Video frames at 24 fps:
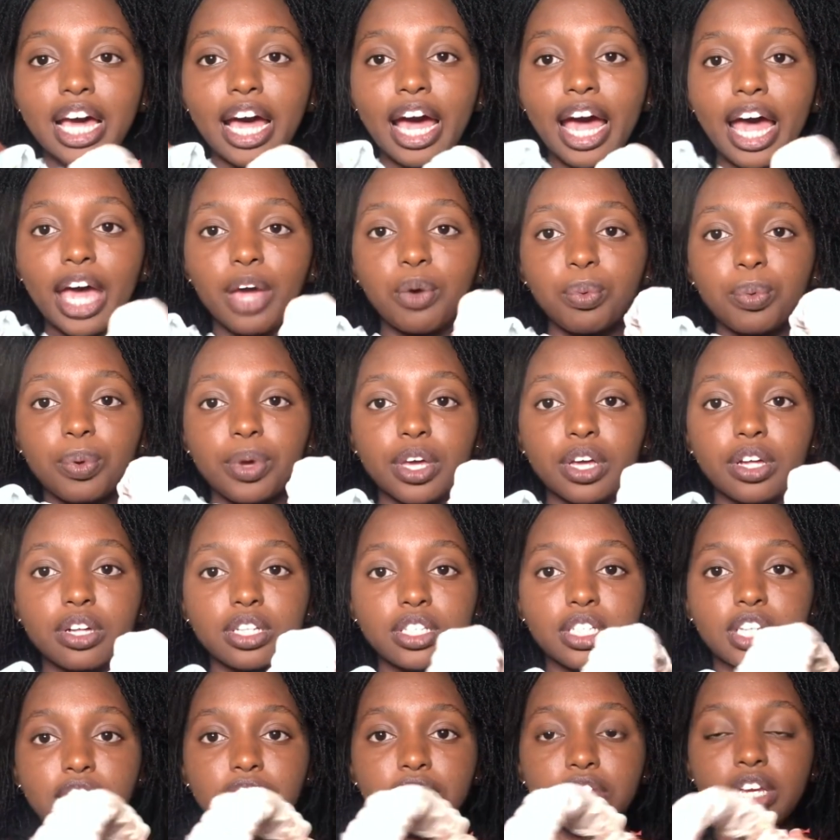I will
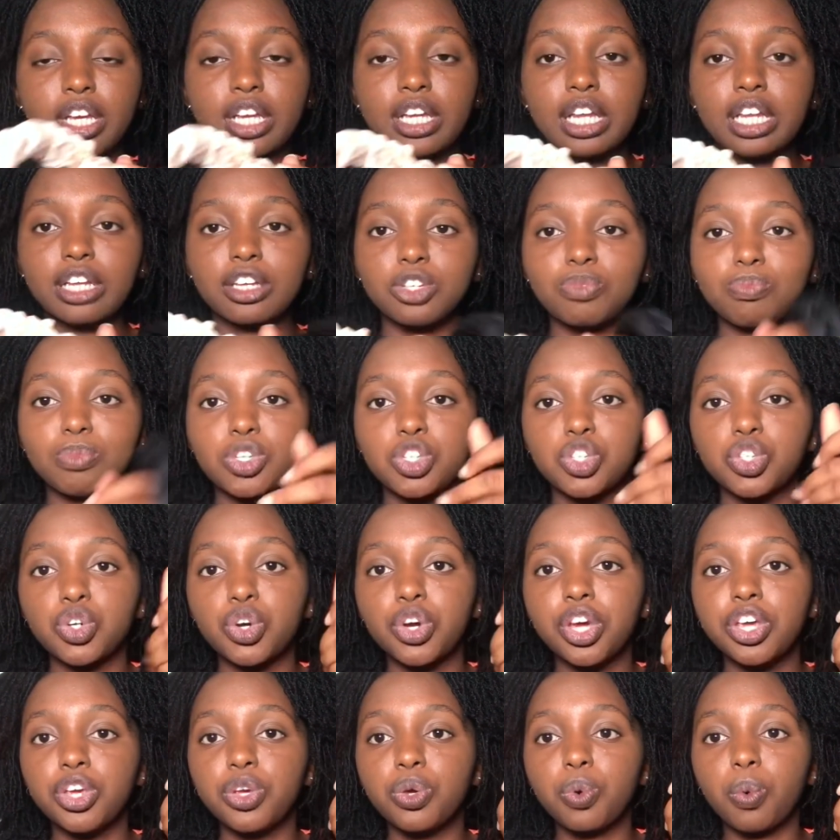definitely be
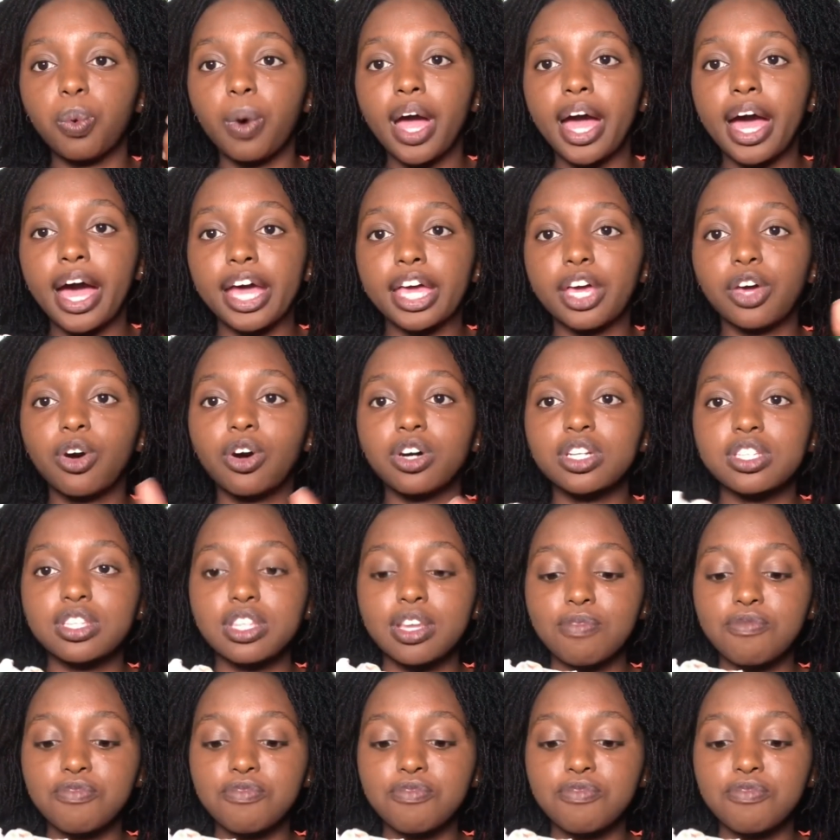showing you where I got them